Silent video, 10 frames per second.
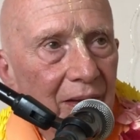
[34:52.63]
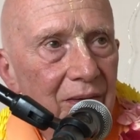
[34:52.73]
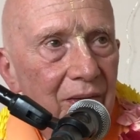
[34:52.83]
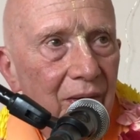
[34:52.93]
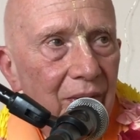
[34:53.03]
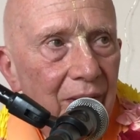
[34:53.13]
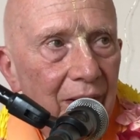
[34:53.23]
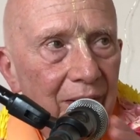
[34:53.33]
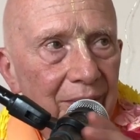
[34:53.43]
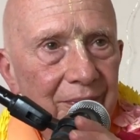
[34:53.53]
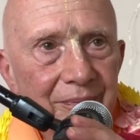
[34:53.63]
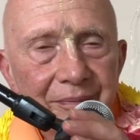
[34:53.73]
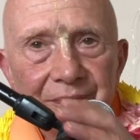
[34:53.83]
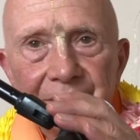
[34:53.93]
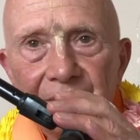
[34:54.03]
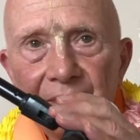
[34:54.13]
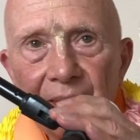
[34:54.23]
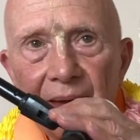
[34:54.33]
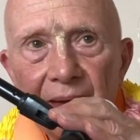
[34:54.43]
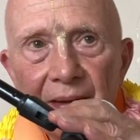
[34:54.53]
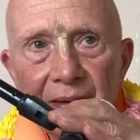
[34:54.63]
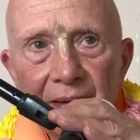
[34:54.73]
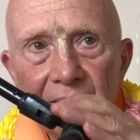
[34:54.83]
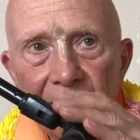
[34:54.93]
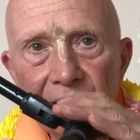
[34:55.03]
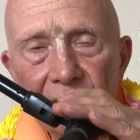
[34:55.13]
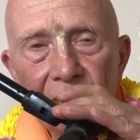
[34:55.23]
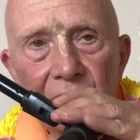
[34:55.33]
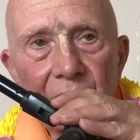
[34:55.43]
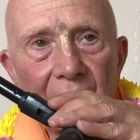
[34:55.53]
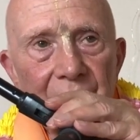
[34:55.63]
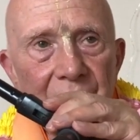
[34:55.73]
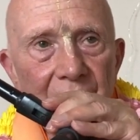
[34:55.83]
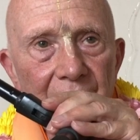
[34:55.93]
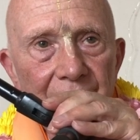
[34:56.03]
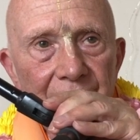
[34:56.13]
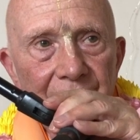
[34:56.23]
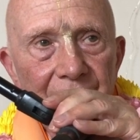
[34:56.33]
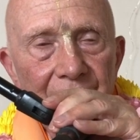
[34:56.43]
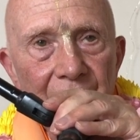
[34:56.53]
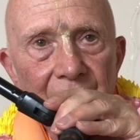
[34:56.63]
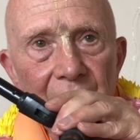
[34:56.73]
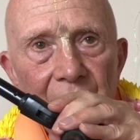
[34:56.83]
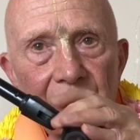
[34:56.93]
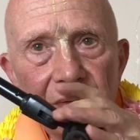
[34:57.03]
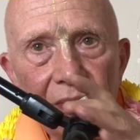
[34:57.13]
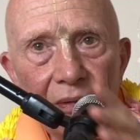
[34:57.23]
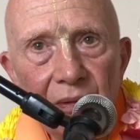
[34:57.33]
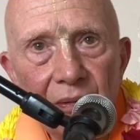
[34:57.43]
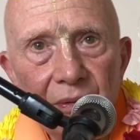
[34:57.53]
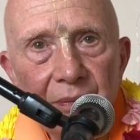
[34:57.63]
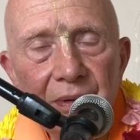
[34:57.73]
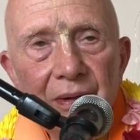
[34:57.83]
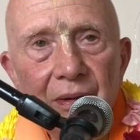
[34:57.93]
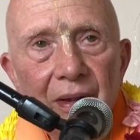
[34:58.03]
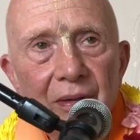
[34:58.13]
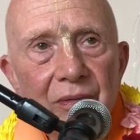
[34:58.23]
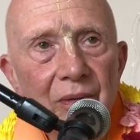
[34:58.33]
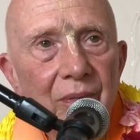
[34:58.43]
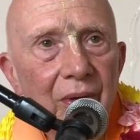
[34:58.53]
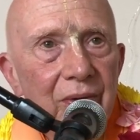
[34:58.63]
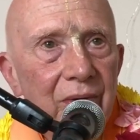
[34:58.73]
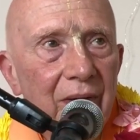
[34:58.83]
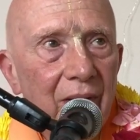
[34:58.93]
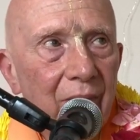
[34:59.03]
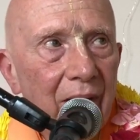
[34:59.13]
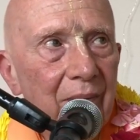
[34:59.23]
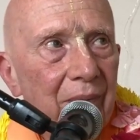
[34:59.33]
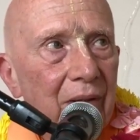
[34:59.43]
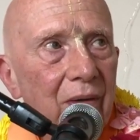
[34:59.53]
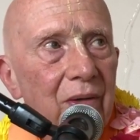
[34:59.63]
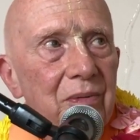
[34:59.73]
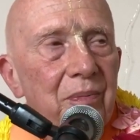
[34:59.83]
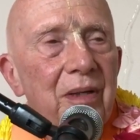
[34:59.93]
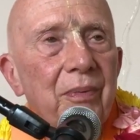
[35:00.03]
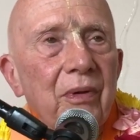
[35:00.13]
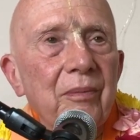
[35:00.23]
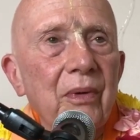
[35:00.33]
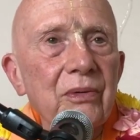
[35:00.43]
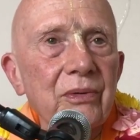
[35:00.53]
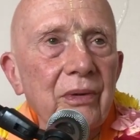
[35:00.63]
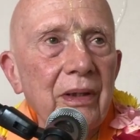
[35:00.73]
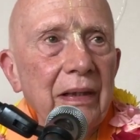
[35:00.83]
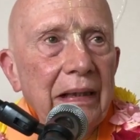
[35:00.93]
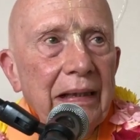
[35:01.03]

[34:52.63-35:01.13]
So yeah, mean that's a good question. So the material energy works in that way, and because people are mostly